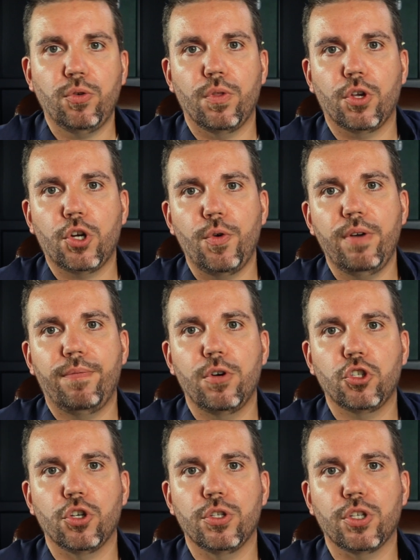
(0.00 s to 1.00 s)
to the current
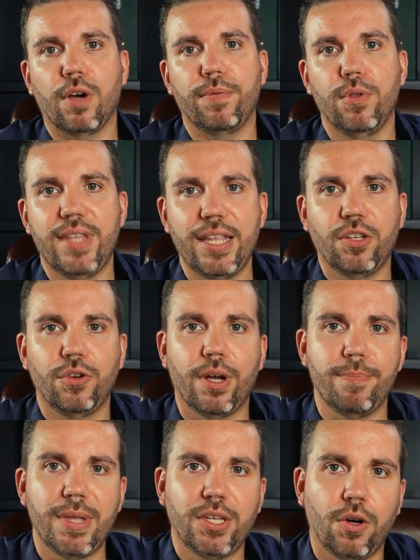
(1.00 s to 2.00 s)
versions of the Daytona
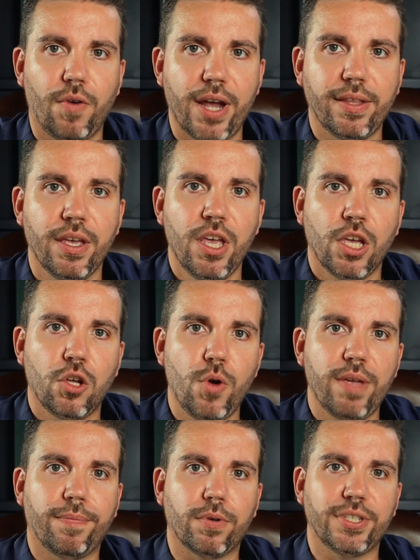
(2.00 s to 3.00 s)
Meteorite,
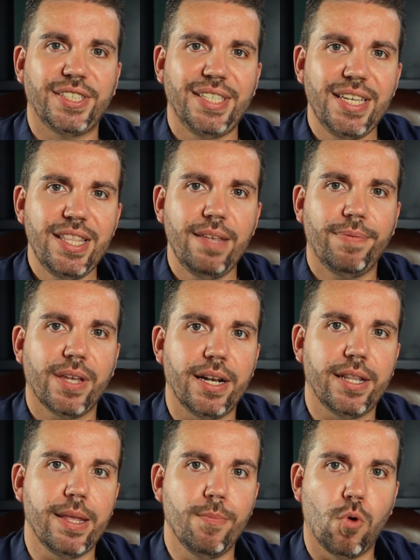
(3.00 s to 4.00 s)
going for
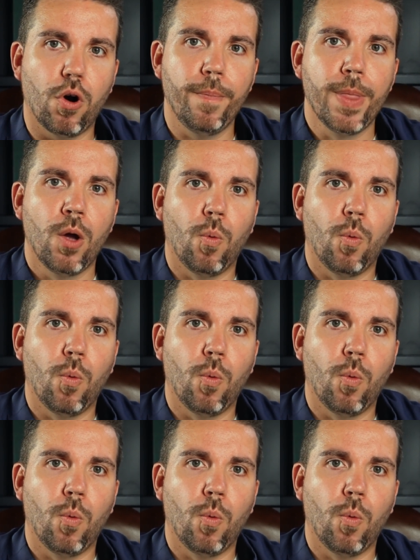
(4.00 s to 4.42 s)
significantly more,